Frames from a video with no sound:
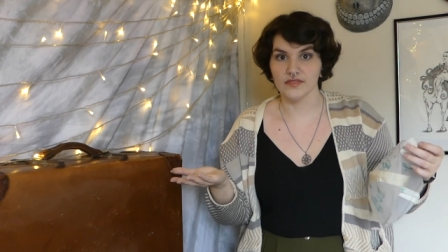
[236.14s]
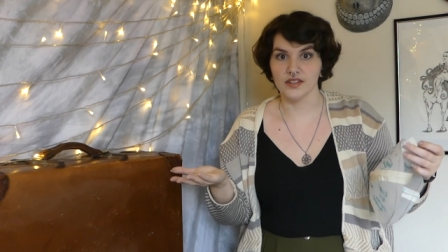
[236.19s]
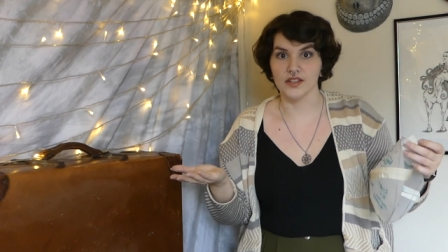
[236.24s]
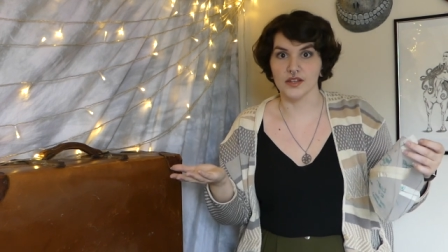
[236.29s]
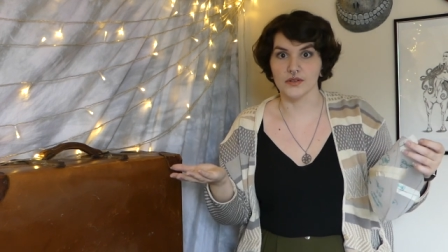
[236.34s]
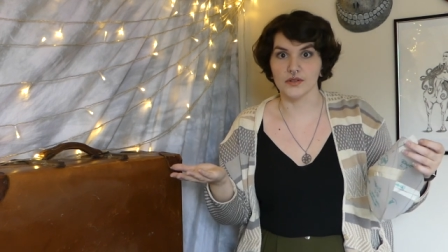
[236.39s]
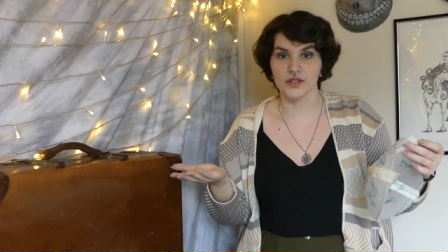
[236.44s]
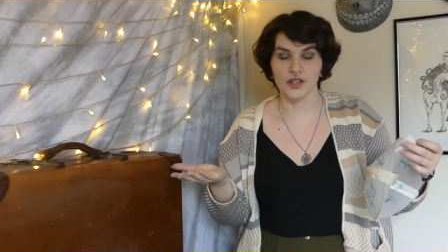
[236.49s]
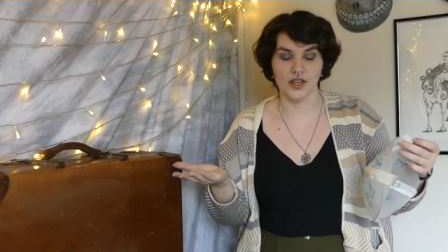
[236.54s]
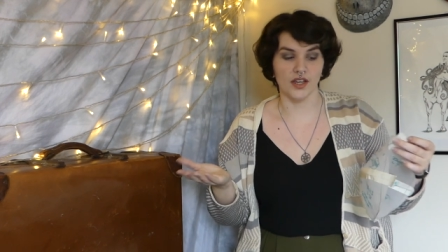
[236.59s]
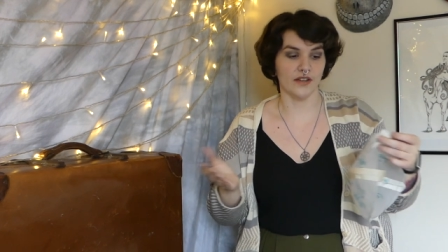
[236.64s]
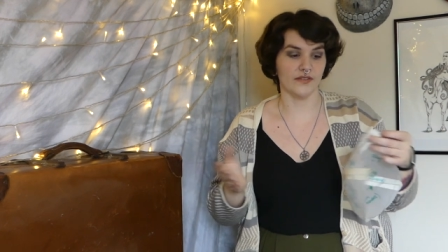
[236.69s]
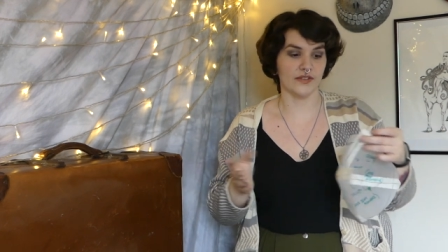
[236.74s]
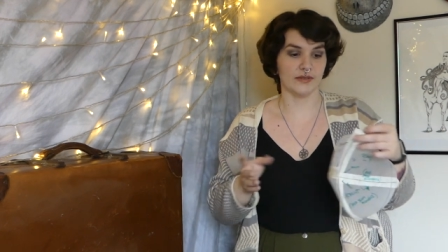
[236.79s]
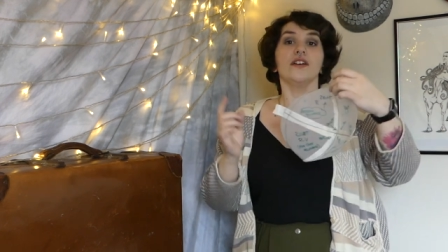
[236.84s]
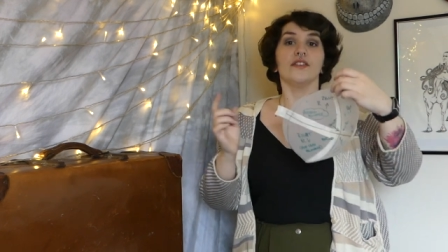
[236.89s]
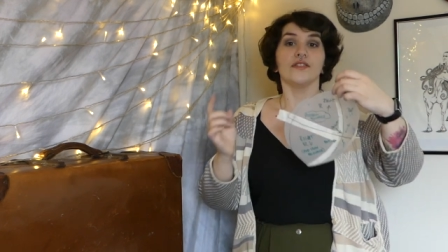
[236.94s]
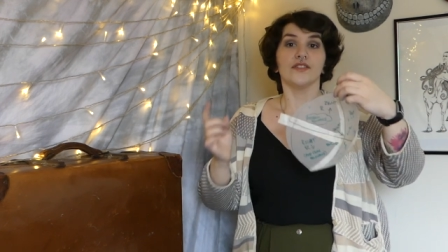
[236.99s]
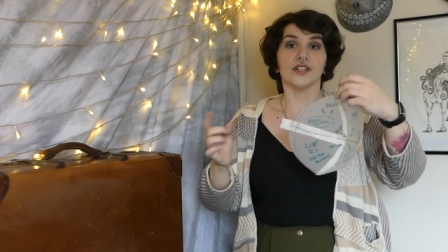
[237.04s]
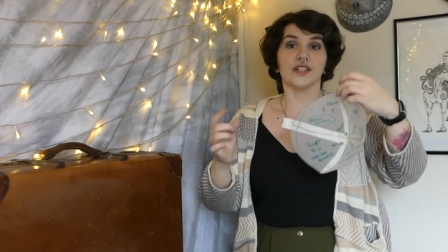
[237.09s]
those curves.
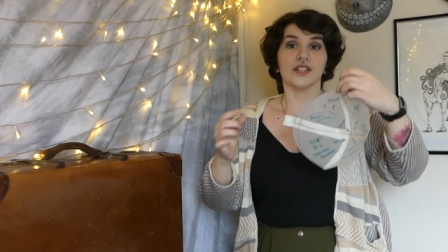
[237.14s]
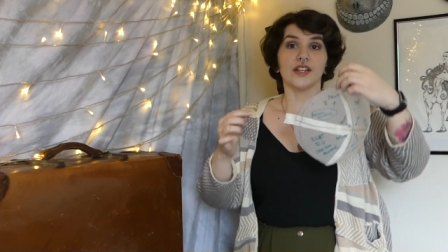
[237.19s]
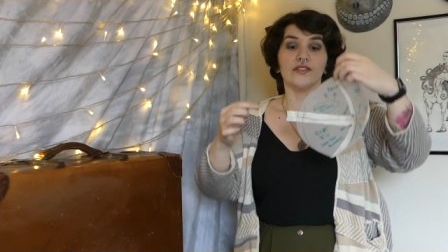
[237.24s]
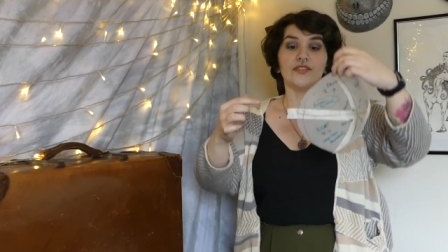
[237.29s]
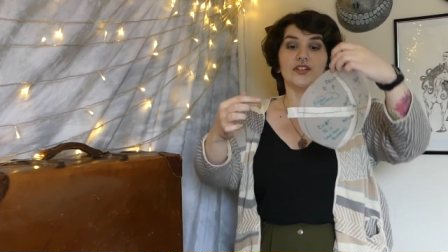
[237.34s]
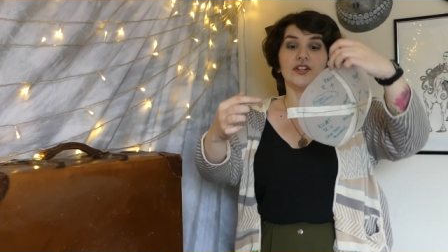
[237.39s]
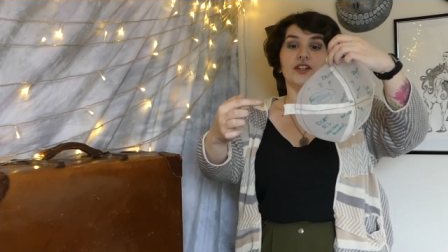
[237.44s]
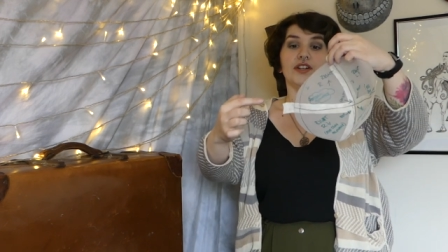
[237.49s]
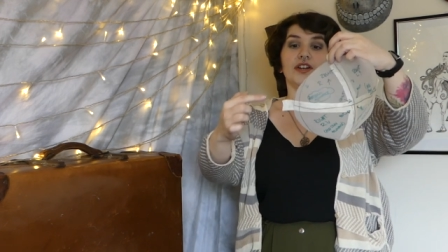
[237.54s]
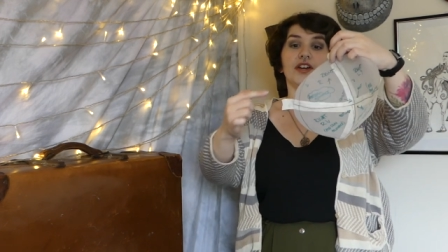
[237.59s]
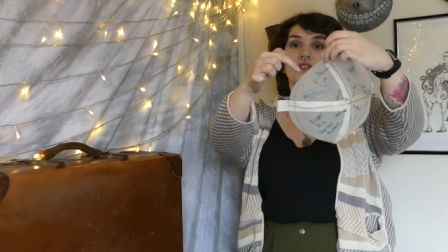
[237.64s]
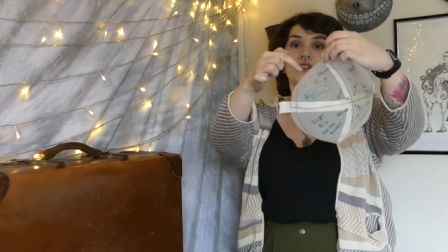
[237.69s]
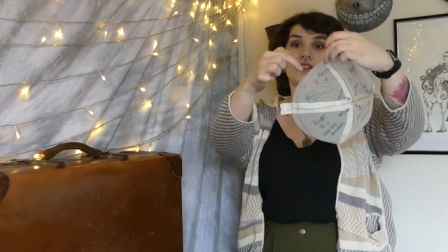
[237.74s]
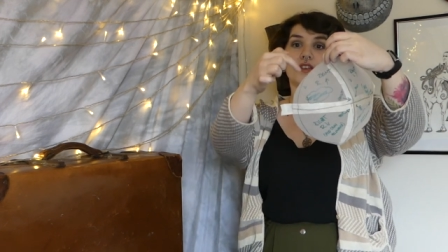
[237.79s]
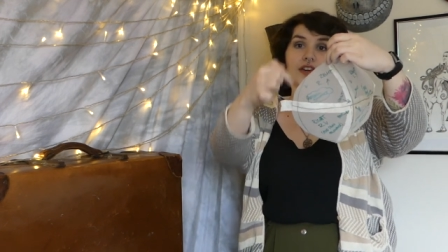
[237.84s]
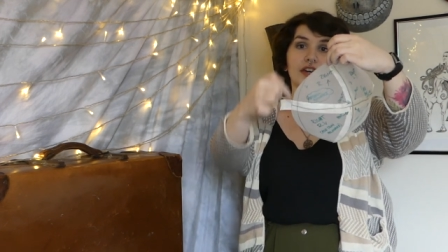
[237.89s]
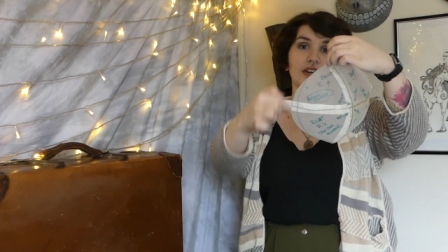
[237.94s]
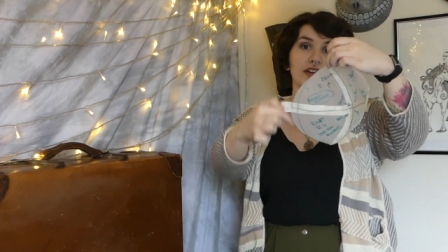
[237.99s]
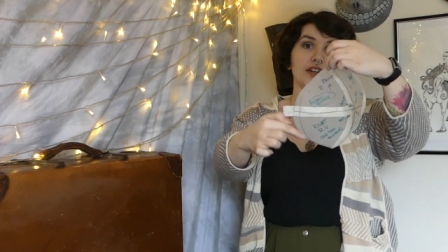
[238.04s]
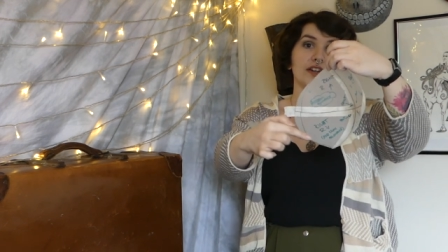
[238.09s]
Discovered the
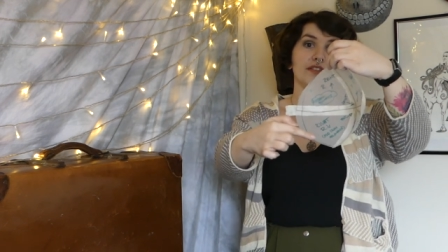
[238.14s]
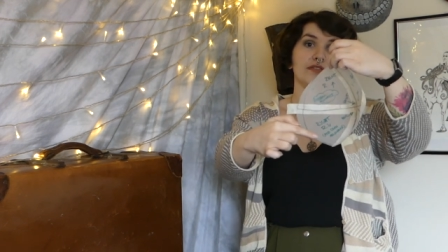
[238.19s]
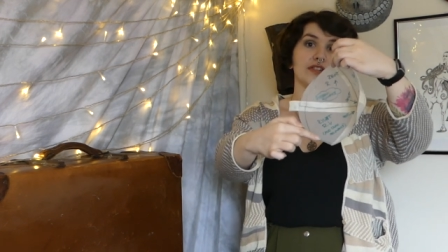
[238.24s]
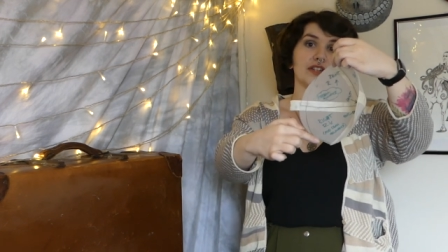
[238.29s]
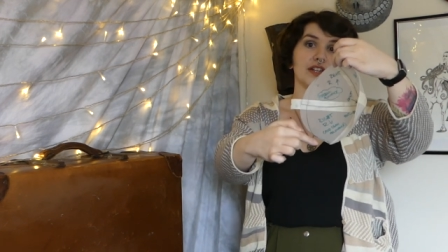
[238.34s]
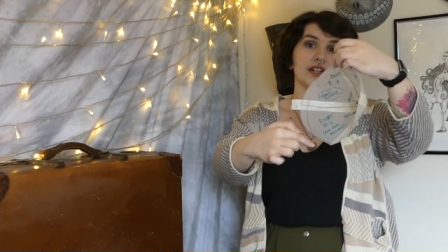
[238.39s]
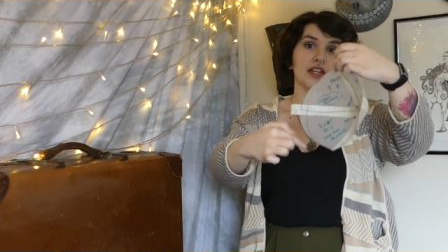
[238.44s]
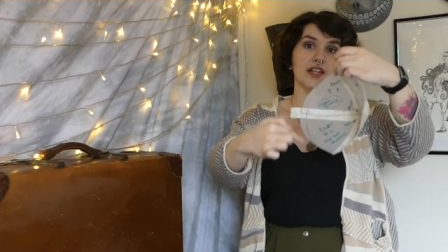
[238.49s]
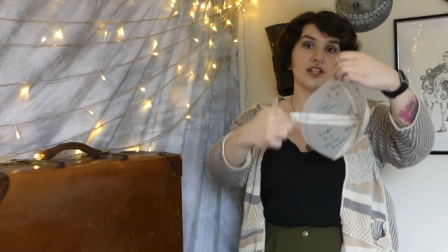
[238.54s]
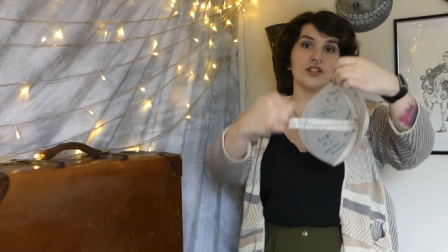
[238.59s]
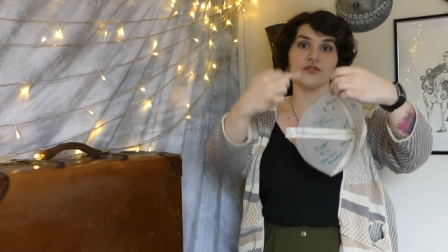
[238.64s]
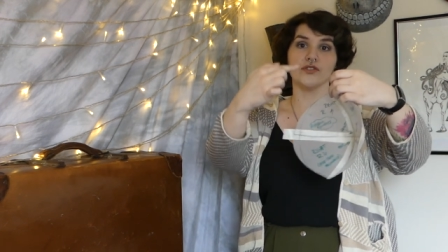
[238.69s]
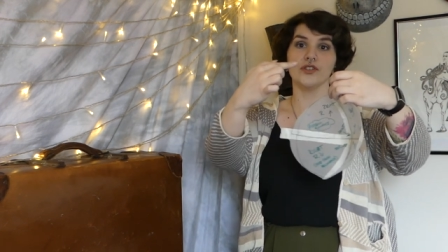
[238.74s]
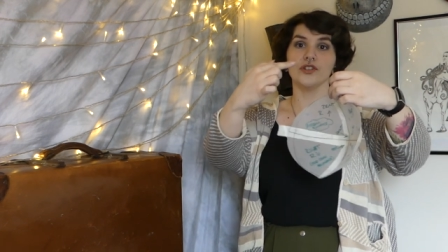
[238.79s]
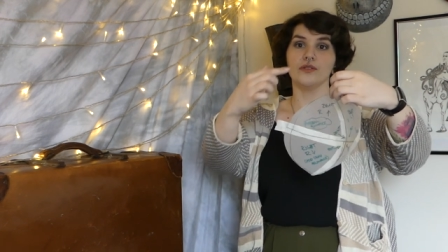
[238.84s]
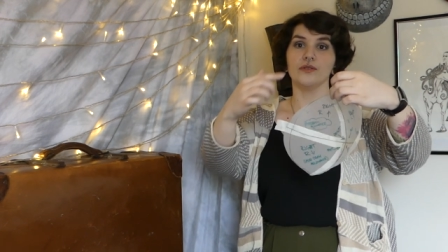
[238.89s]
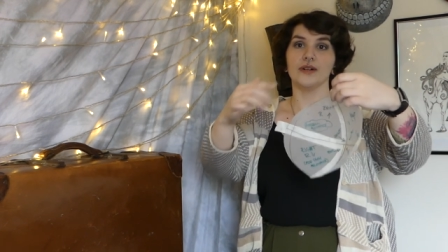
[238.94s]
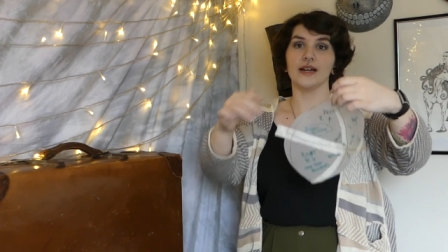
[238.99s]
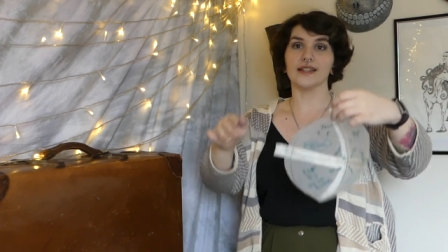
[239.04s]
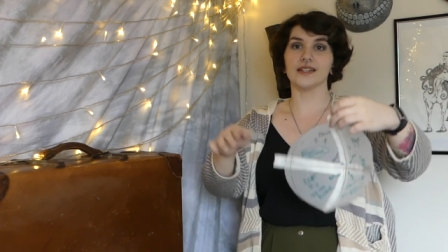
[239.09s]
curves that I
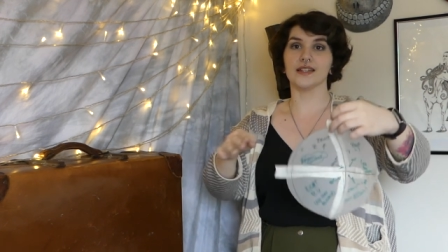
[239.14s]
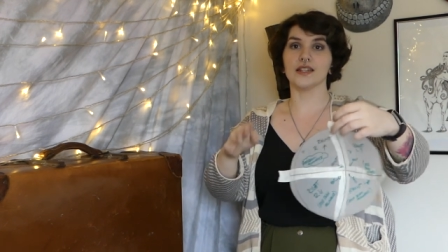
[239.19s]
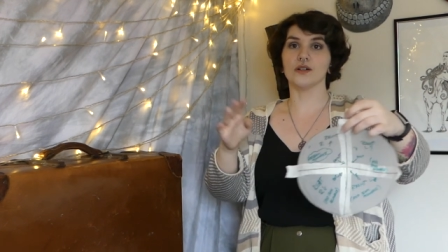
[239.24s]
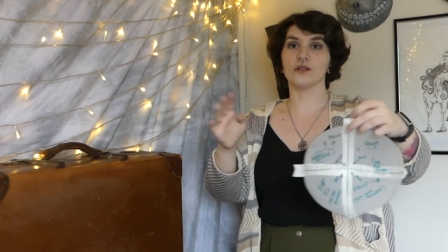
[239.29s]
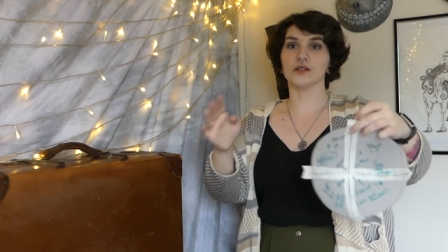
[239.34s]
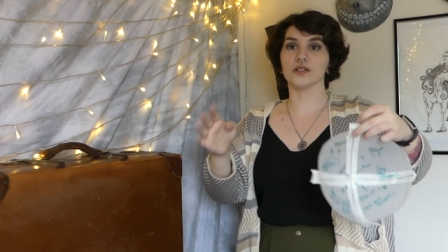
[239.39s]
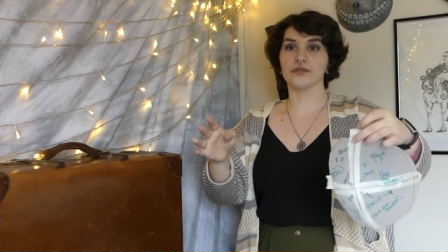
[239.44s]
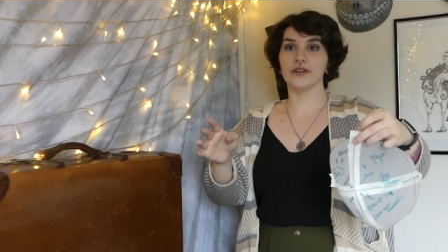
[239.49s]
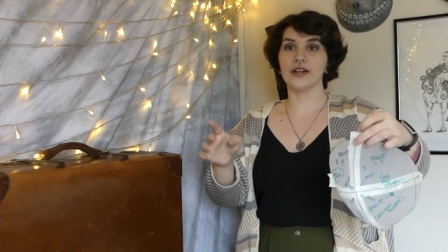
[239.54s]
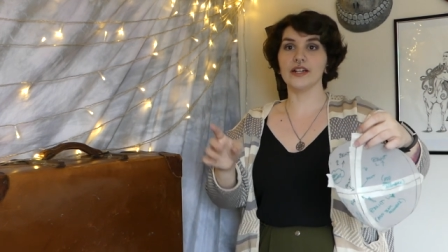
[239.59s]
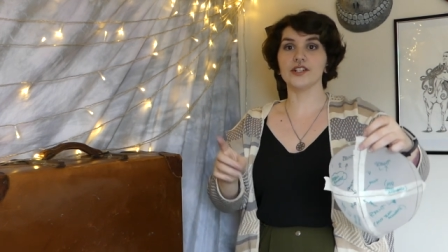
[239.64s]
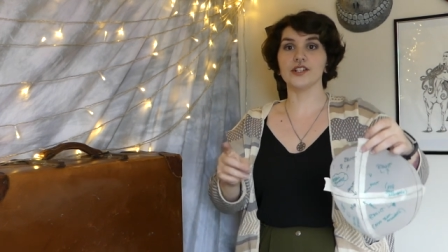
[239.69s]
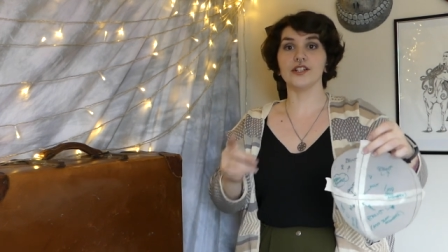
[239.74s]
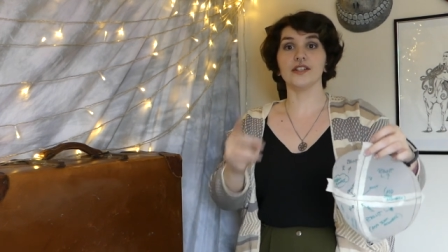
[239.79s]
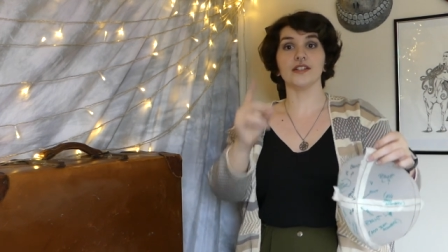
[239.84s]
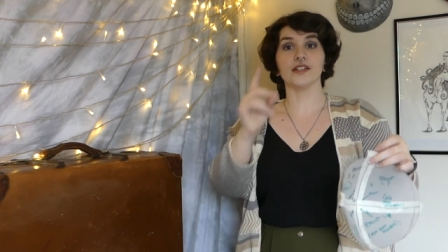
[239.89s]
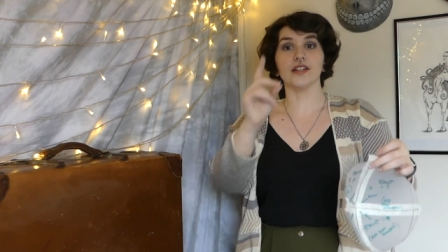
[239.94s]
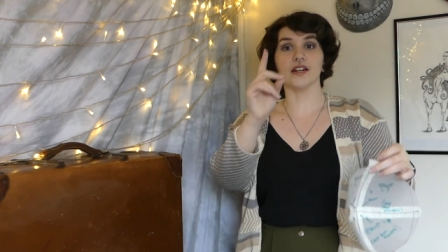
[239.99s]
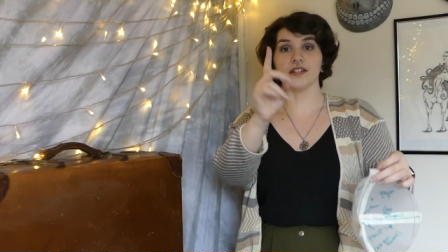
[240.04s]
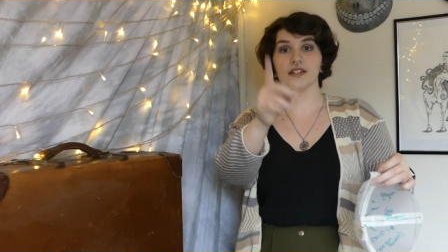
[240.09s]
drew as the
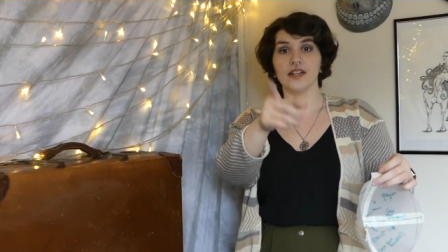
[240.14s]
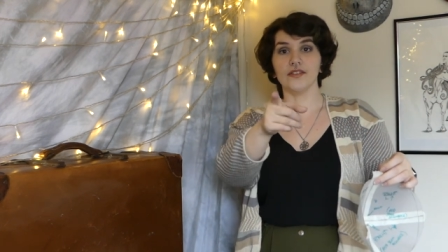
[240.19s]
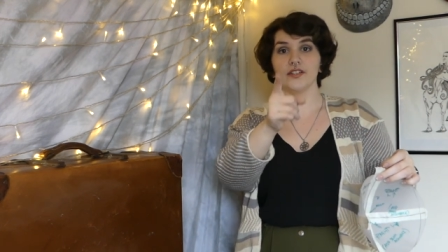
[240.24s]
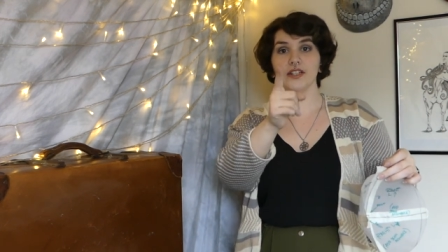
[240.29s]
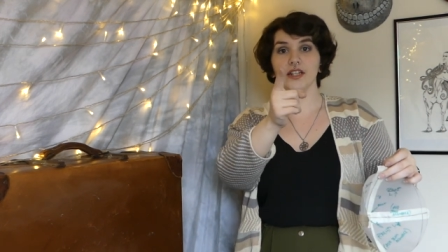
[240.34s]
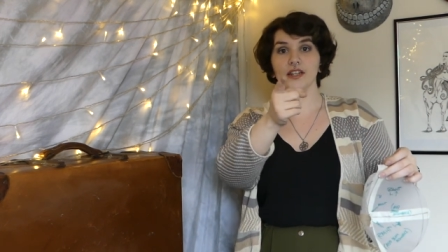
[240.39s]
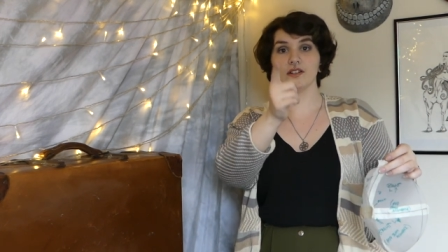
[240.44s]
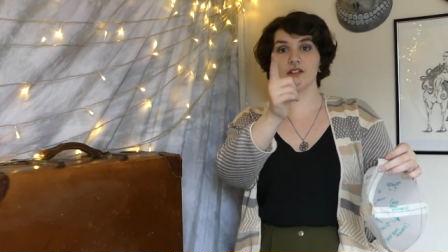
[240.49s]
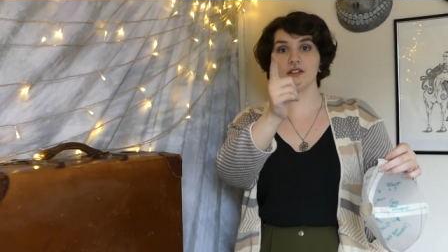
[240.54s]
alterations are definitely the